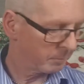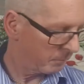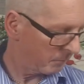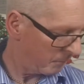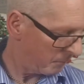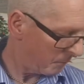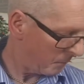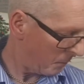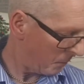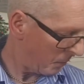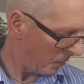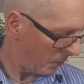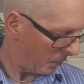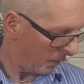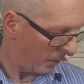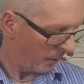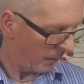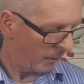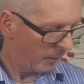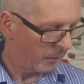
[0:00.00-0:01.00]

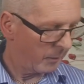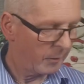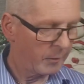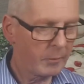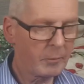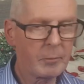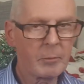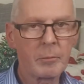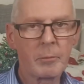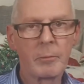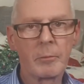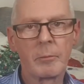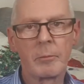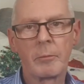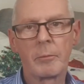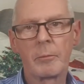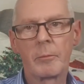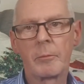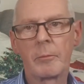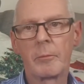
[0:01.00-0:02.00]

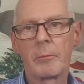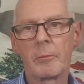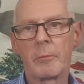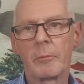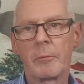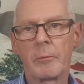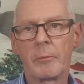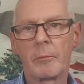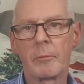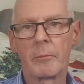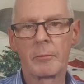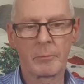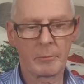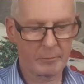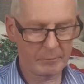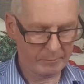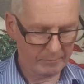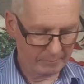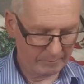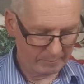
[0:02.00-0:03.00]

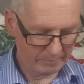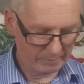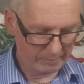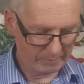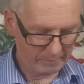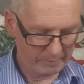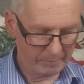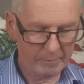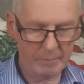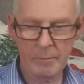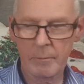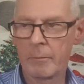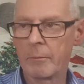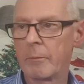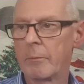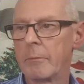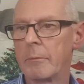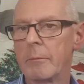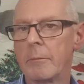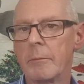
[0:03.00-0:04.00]

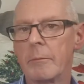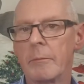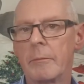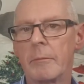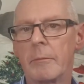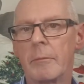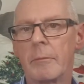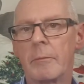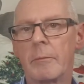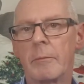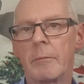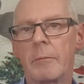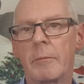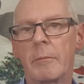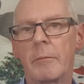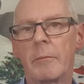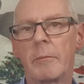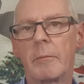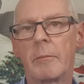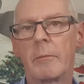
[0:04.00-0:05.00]

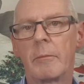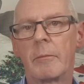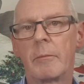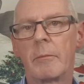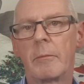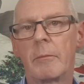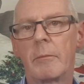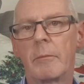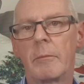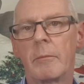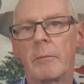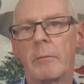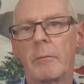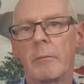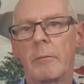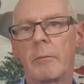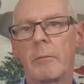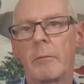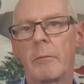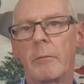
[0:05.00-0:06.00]

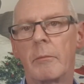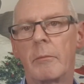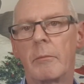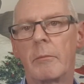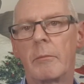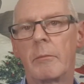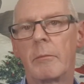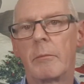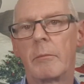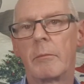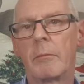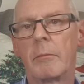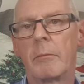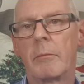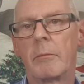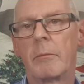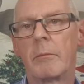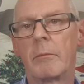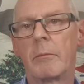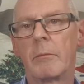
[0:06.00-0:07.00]

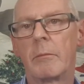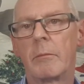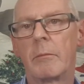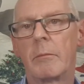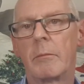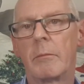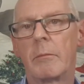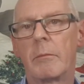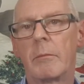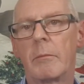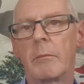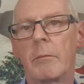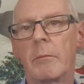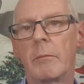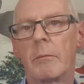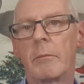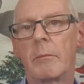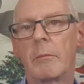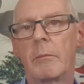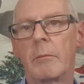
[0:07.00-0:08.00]
(silent)